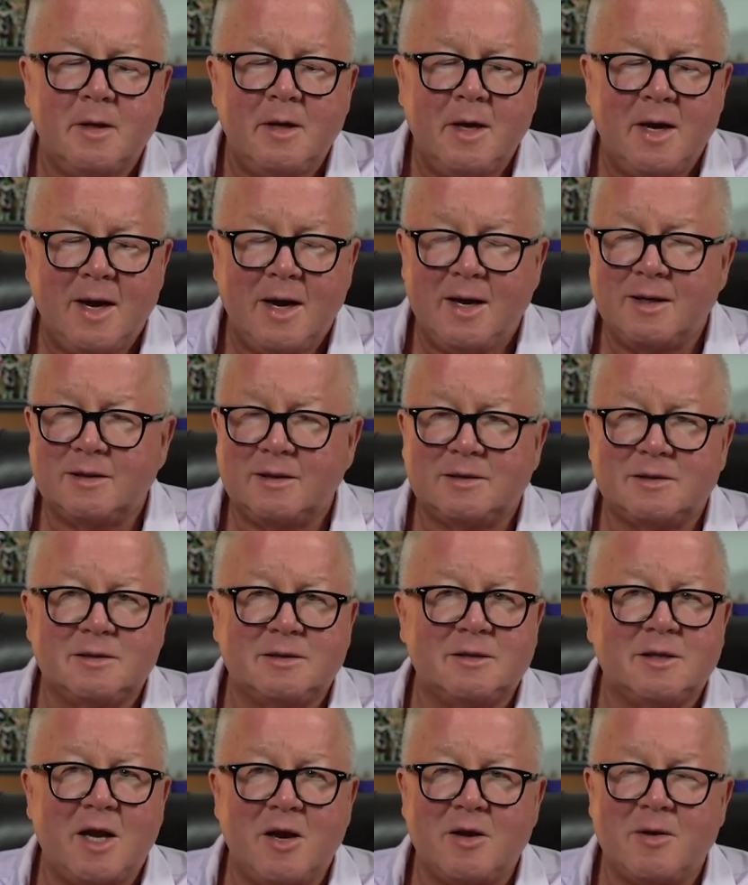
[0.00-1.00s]
I
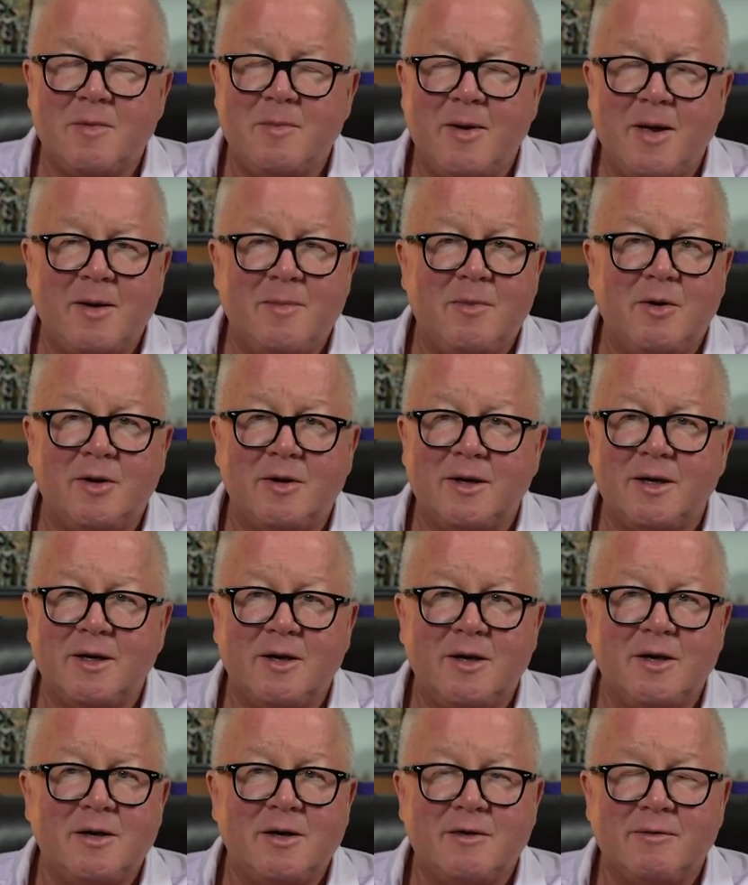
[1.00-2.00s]
talk about them all day long.
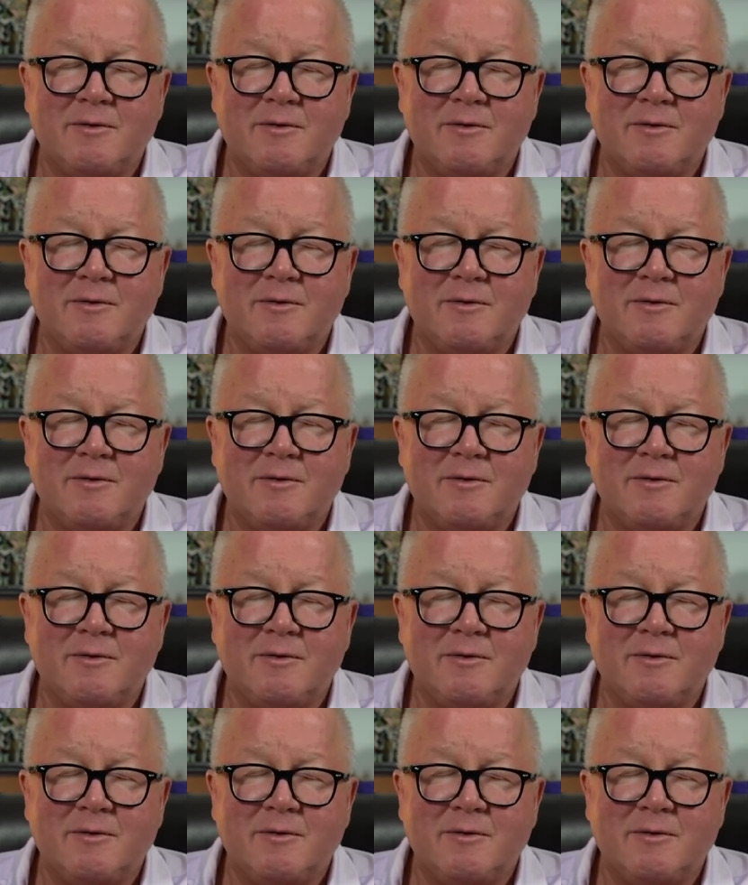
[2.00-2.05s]
I